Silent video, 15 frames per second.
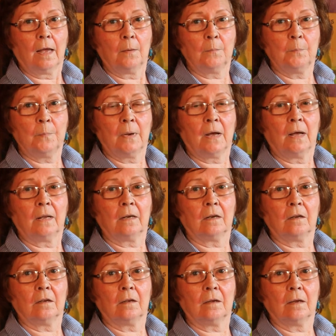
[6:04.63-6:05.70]

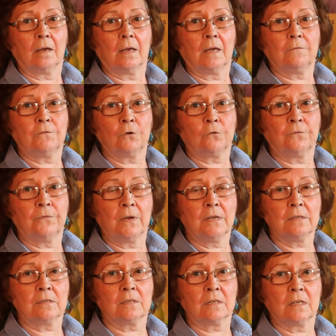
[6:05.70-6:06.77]
But if your
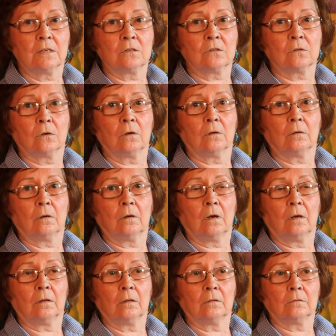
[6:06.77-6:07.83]
fence is
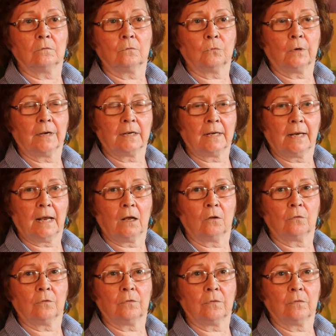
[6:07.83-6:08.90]
running
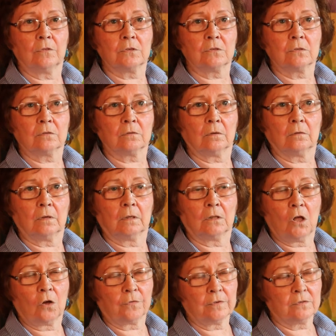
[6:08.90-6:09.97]
down
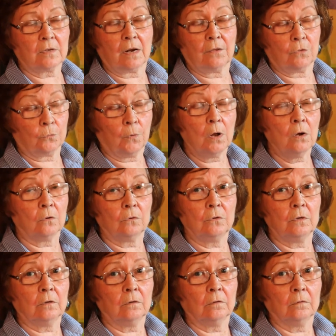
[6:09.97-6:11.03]
along the side of the
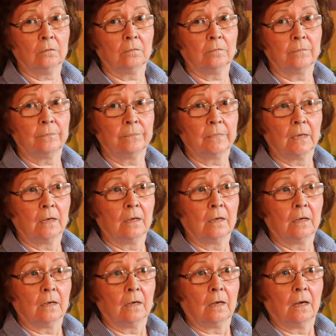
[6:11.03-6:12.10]
road,
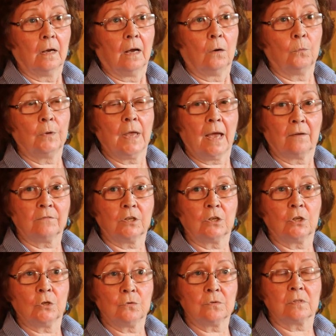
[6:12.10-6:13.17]
we have to
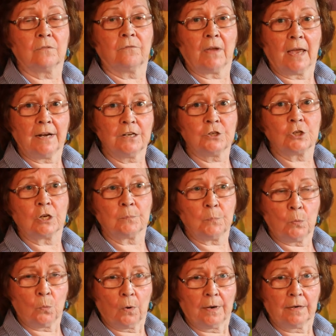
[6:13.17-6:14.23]
use the vanishing
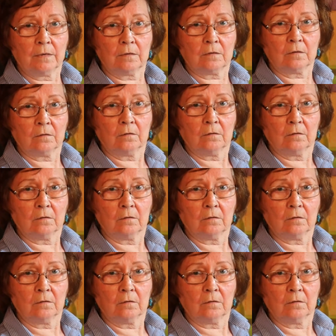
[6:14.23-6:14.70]
point